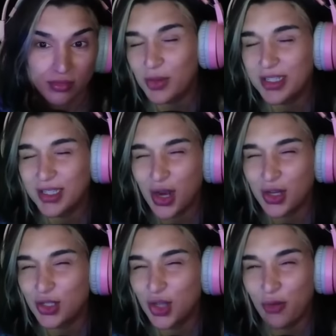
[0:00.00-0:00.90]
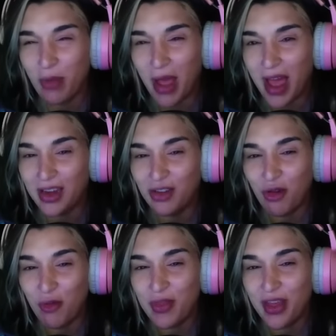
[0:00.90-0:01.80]
That would suck so bad.
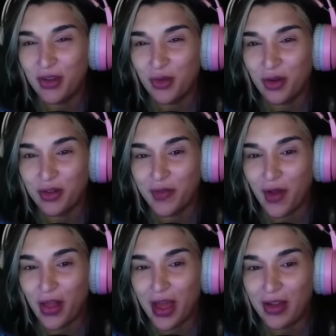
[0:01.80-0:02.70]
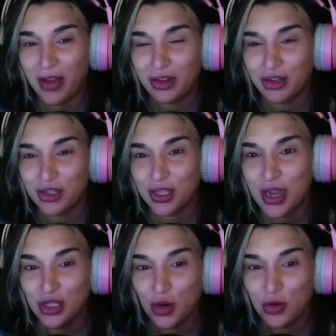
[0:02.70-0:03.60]
You open that door and you fall out and you're just
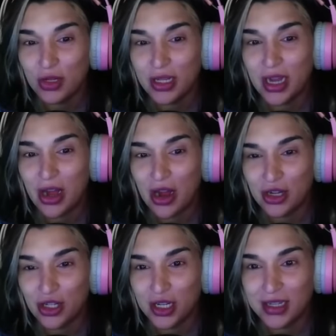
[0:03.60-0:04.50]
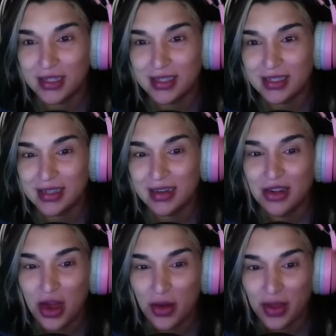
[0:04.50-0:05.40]
totally conscious,
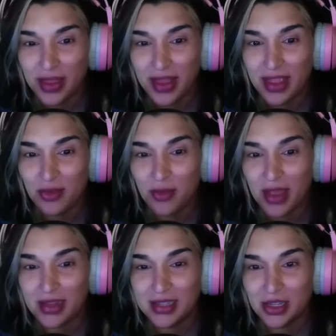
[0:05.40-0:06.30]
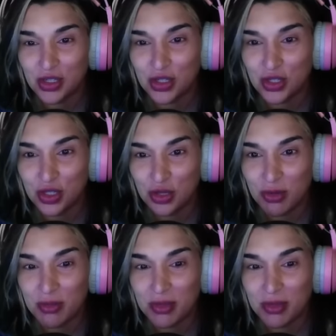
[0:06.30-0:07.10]
knowing that you made such a stupid